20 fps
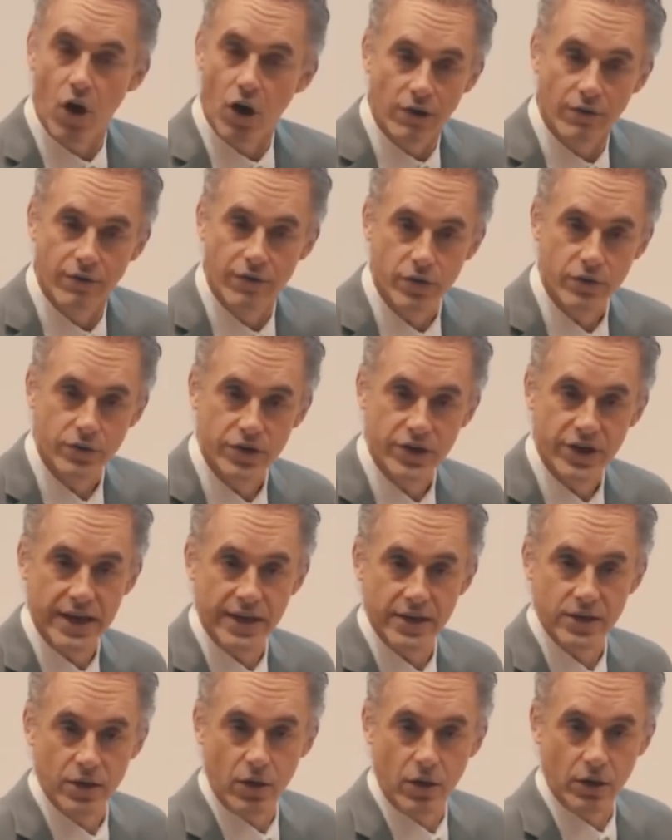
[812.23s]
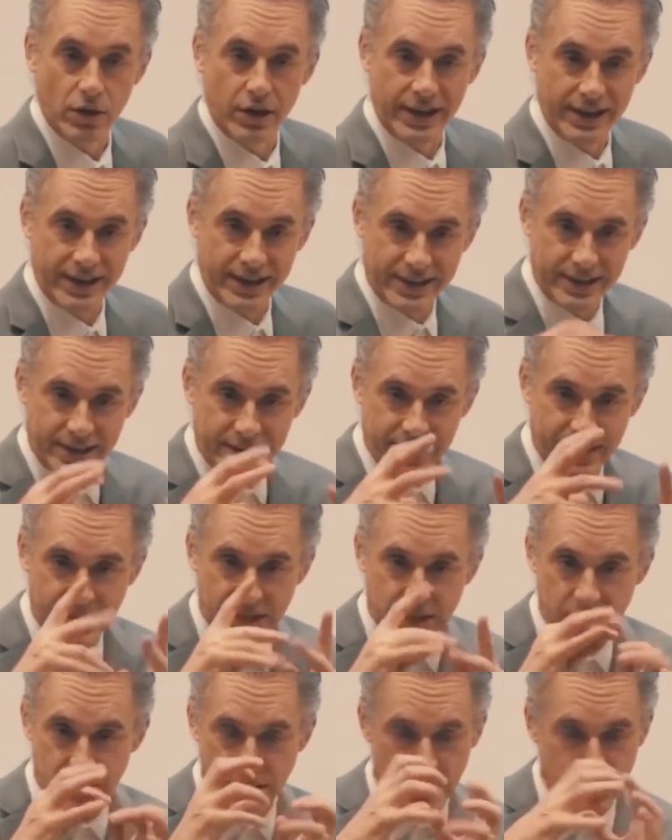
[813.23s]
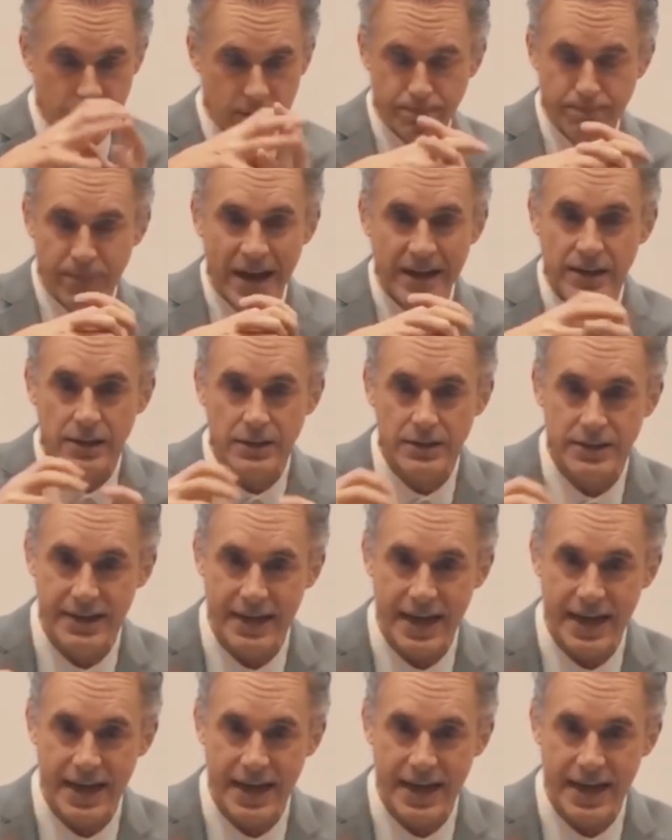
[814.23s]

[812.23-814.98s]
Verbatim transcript: all of those things all bundled